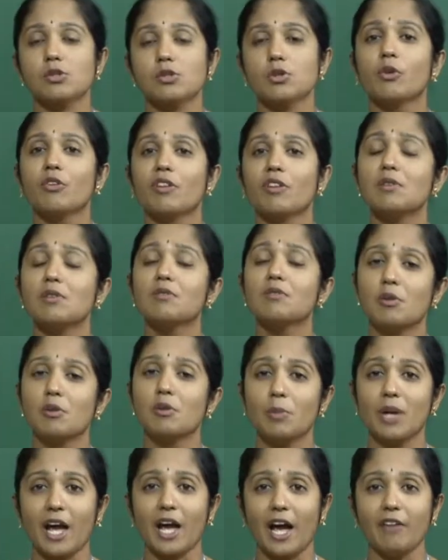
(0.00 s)
so wherein we
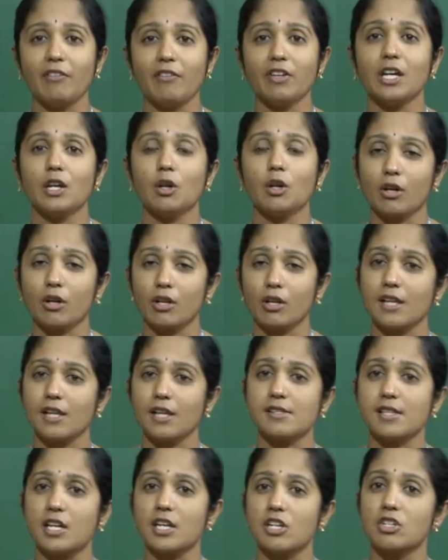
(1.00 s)
will be having an
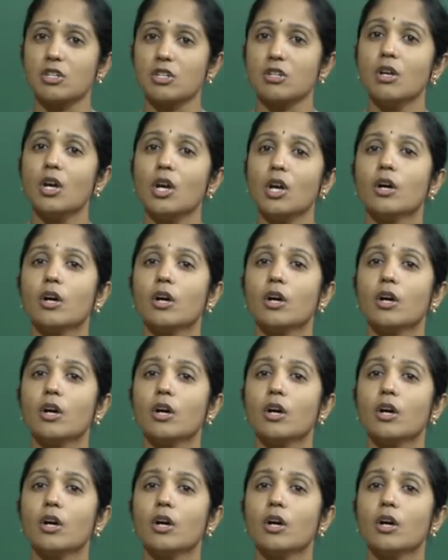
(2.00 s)
organization,